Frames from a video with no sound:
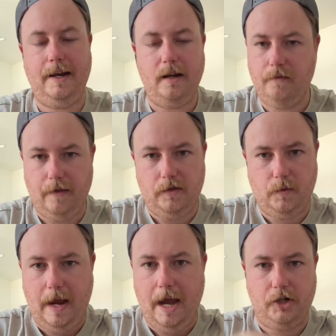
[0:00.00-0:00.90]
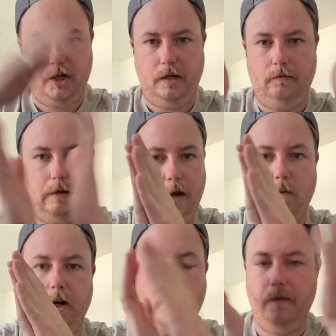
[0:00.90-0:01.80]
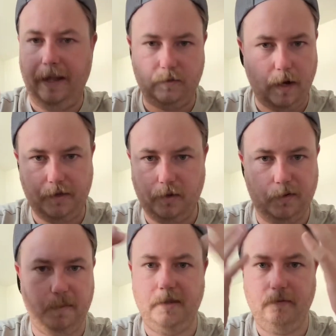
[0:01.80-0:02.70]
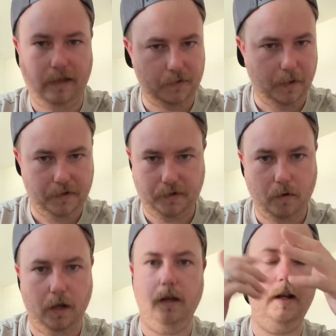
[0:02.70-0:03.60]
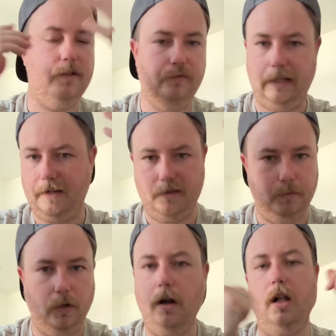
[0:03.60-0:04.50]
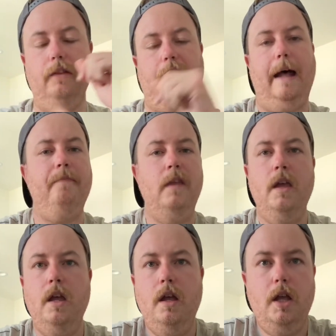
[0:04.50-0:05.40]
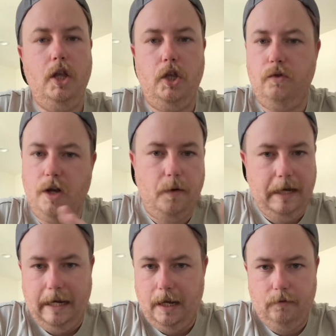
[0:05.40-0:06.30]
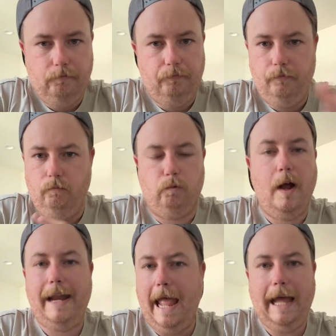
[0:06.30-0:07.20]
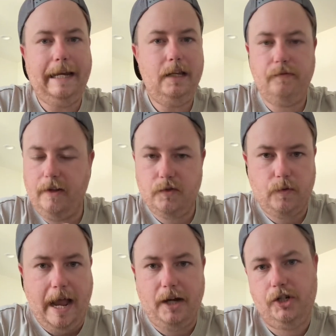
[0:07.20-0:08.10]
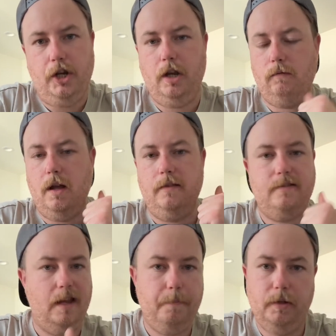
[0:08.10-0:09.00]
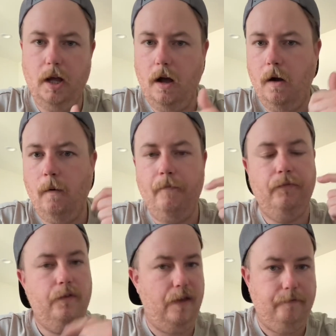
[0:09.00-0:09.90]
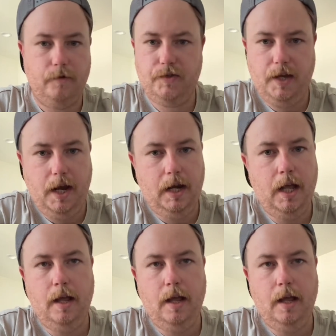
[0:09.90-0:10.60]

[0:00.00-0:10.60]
a defense reaction in 1 card. That's why it's so expensive. That's why it's so good. It's flexible, all of that. You don't need it. Run any defense reaction. You can run Sink Below, Fate Foreseen,